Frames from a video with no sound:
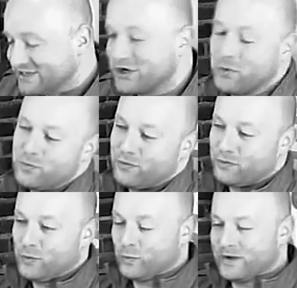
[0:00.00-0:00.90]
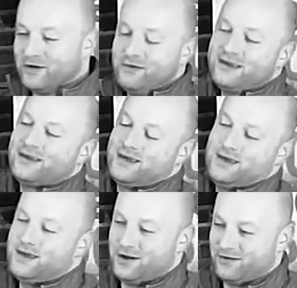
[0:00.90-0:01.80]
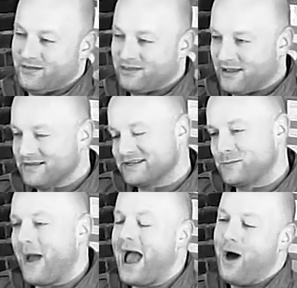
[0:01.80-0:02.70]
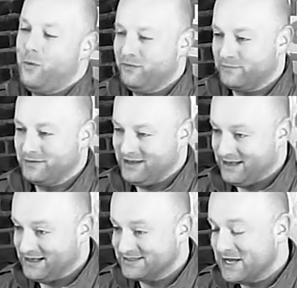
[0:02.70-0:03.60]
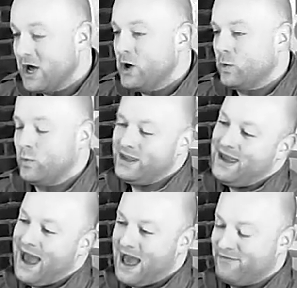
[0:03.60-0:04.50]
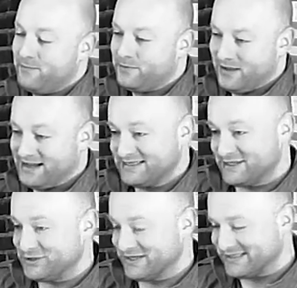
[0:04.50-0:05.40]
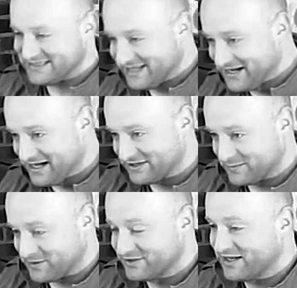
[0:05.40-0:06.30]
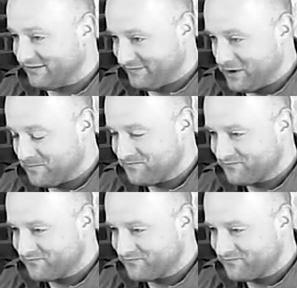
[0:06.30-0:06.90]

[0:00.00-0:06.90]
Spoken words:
So the real key here, the thing that's powerful, is we have a place that your existing customers can vote.